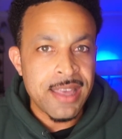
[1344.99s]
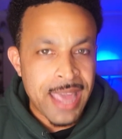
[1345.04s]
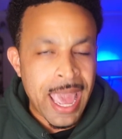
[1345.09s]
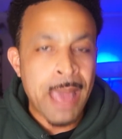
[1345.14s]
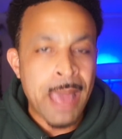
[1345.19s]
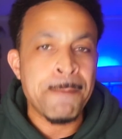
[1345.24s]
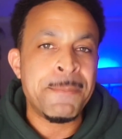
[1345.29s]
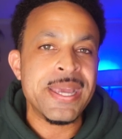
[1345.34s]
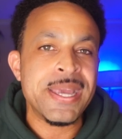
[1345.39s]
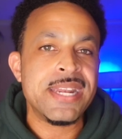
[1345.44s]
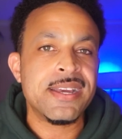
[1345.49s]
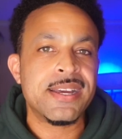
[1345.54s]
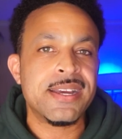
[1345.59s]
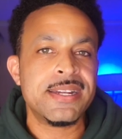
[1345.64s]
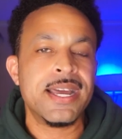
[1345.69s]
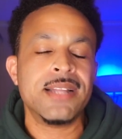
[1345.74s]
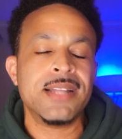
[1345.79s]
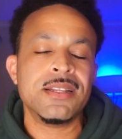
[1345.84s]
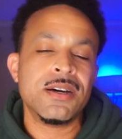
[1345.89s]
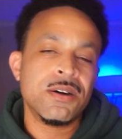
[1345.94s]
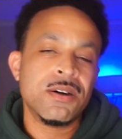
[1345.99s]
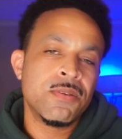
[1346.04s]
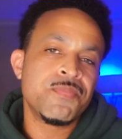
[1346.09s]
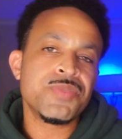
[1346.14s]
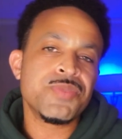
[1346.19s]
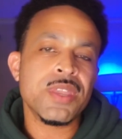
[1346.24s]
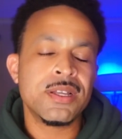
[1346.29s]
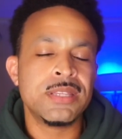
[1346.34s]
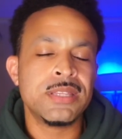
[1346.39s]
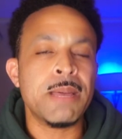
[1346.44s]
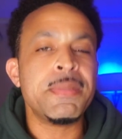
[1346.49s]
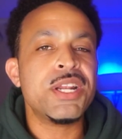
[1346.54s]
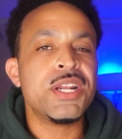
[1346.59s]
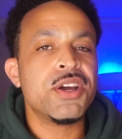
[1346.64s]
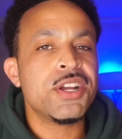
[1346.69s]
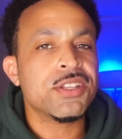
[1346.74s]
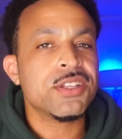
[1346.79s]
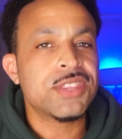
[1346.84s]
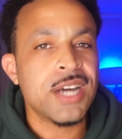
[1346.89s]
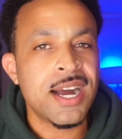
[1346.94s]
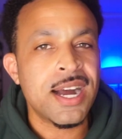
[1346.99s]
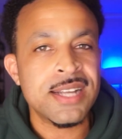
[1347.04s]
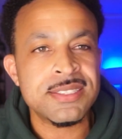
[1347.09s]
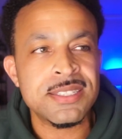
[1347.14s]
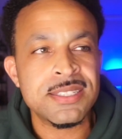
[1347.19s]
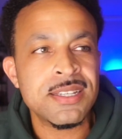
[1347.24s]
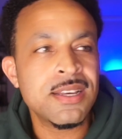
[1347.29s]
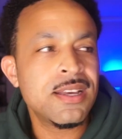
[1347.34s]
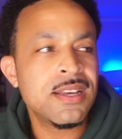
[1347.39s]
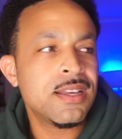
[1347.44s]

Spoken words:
at beating Canelo, let me know your thoughts.